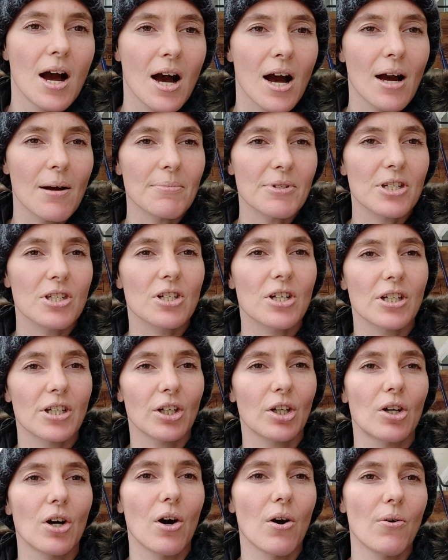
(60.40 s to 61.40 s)
I'm just
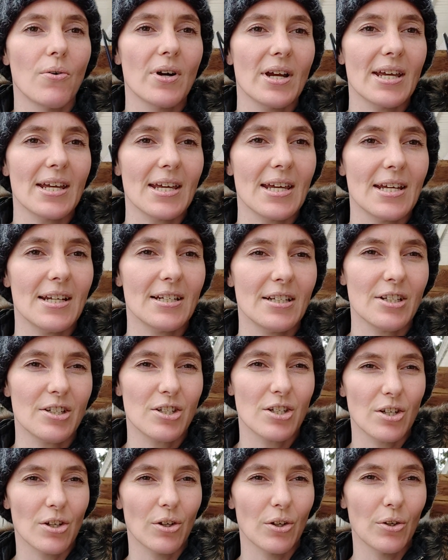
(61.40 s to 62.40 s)
going to go
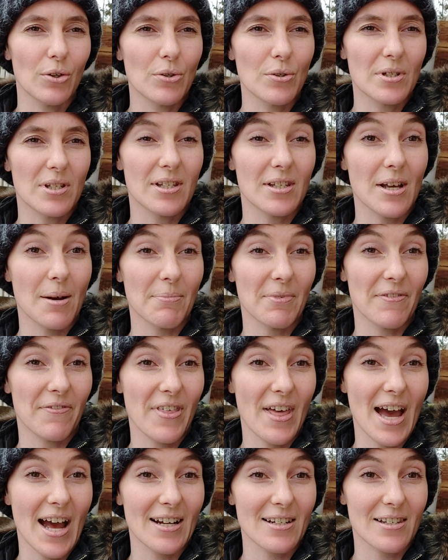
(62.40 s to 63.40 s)
into some of
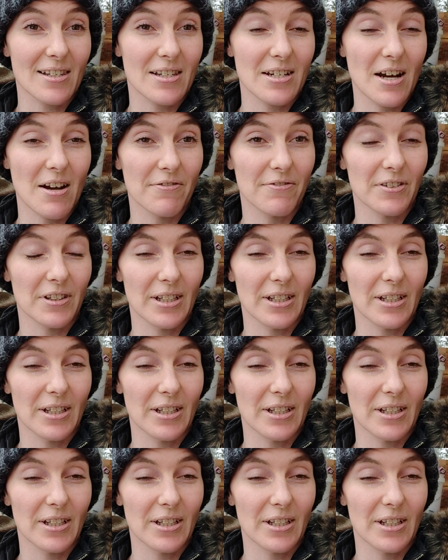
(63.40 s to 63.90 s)
that stuff a